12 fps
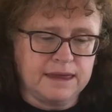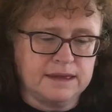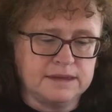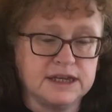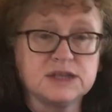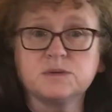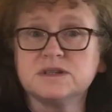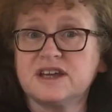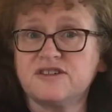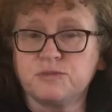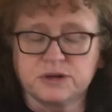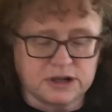These ones
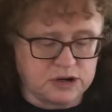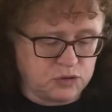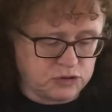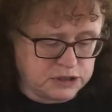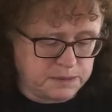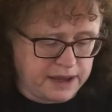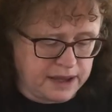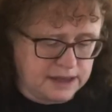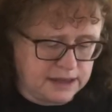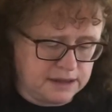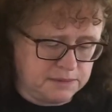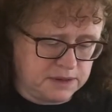I've put on horseback
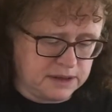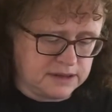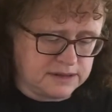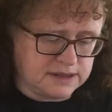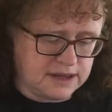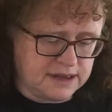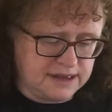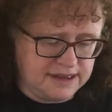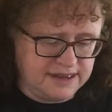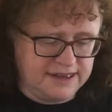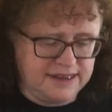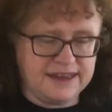because
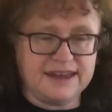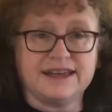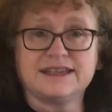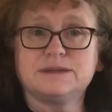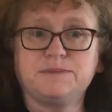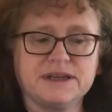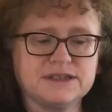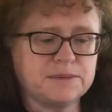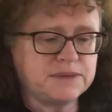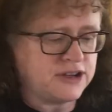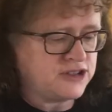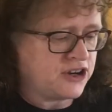speeds up
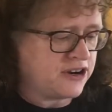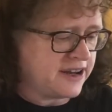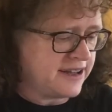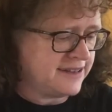their journey.